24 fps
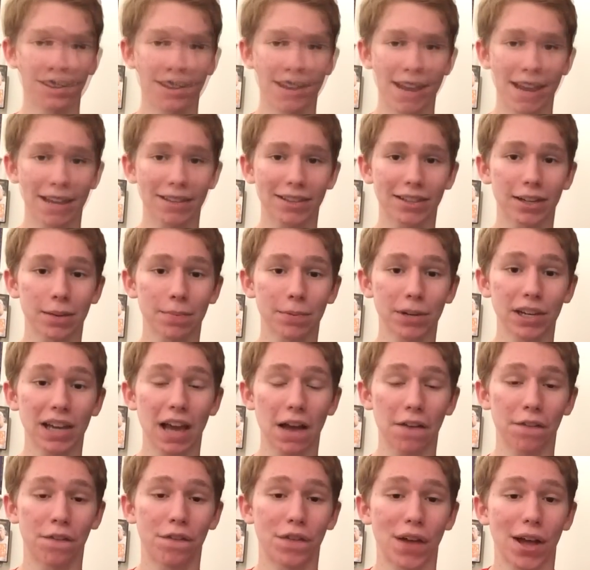Next up, we
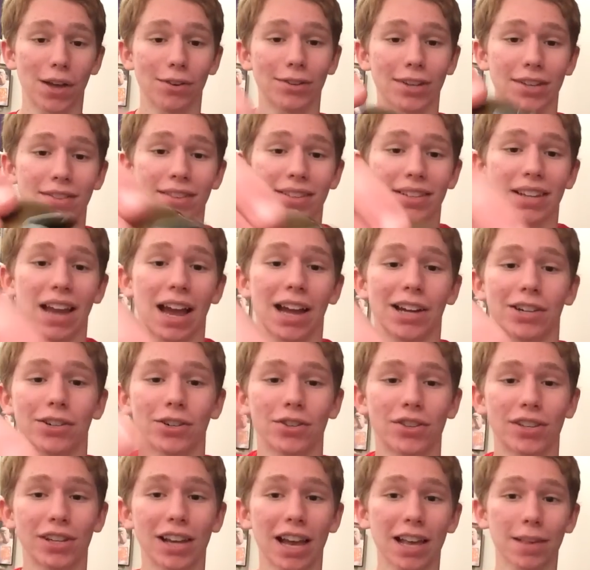got Falcons
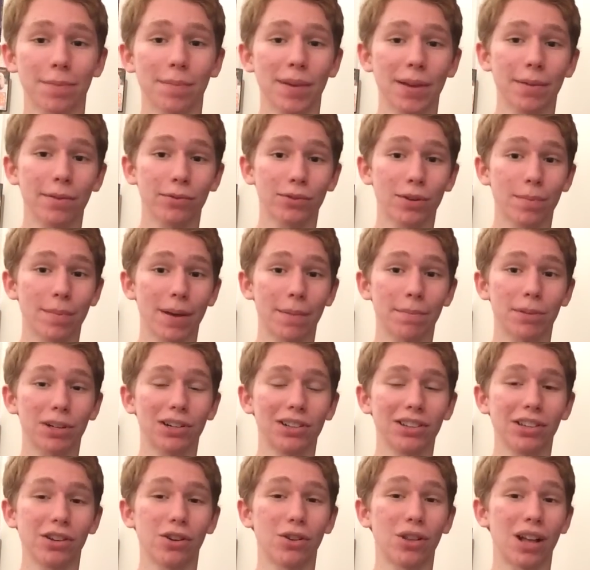Niners. You guys may remember
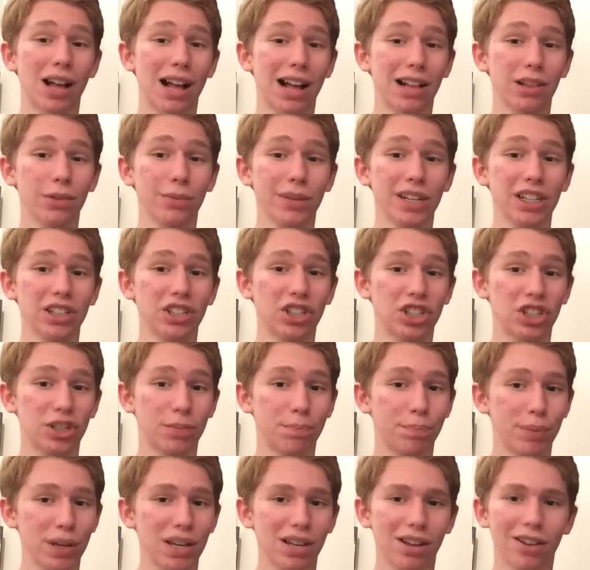a little Halloween
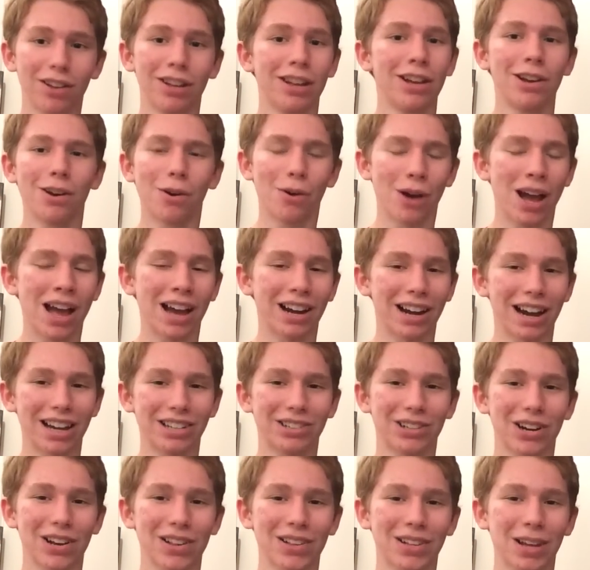spiel where I
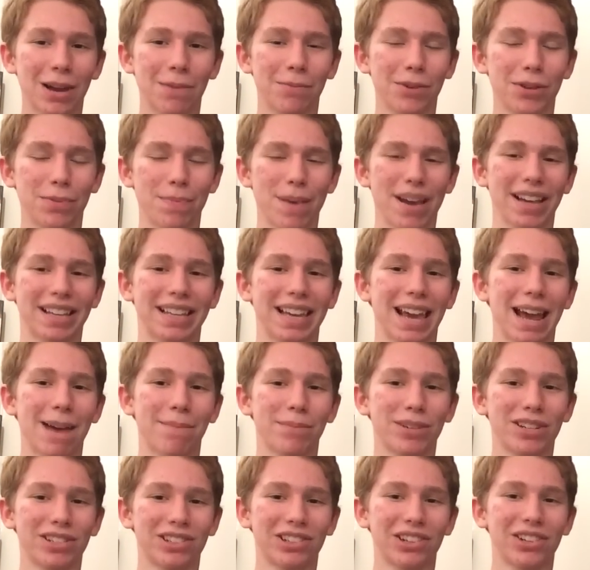dressed up with my
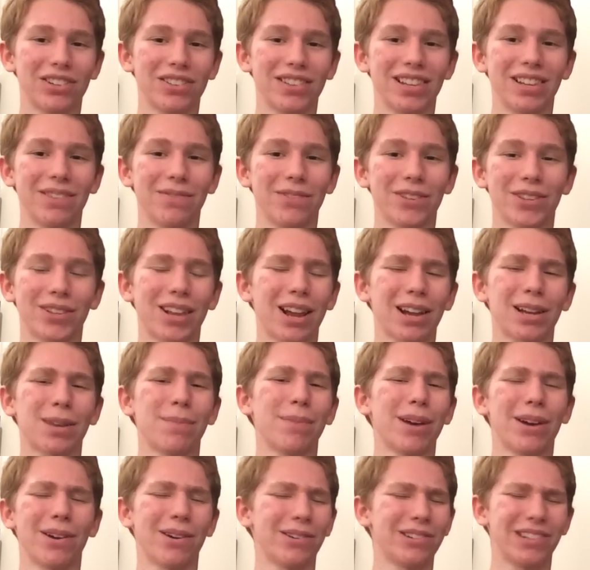Gabbert jersey and was talking
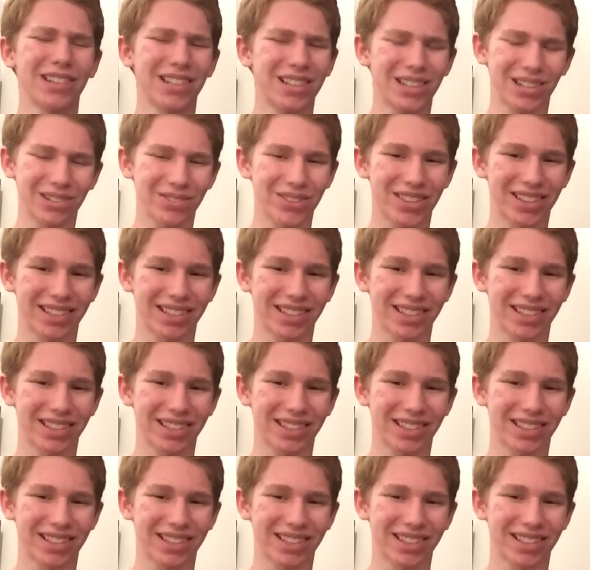about how he's so